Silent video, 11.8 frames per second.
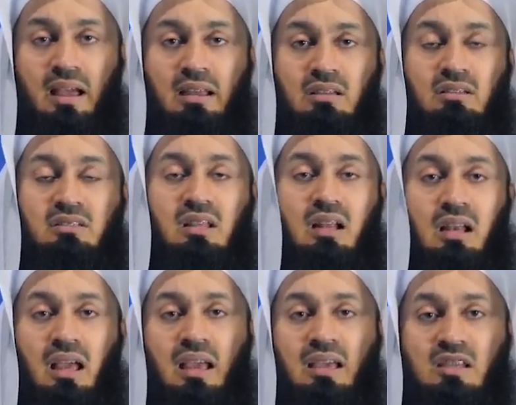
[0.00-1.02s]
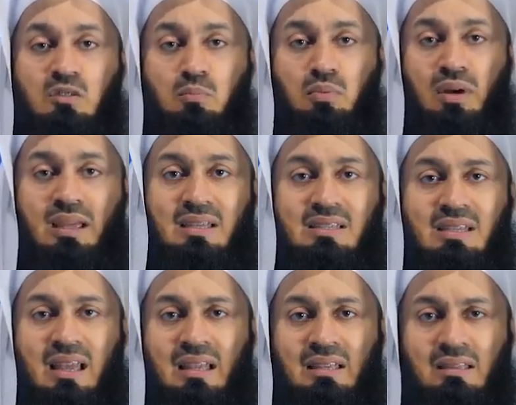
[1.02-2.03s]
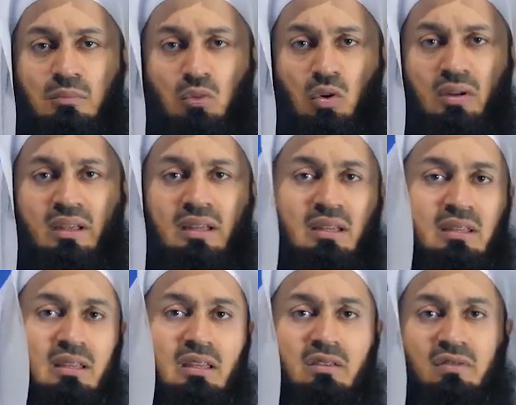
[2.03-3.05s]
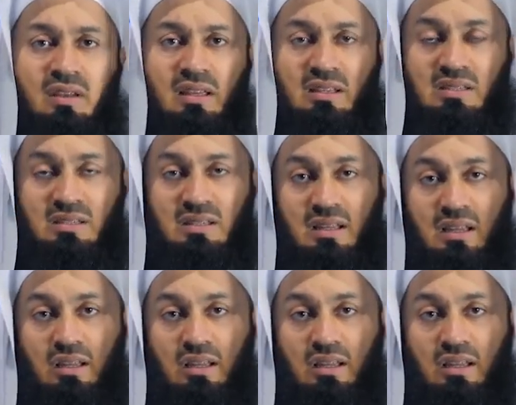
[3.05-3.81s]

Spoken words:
and declare His praise in the morning and in the evenings.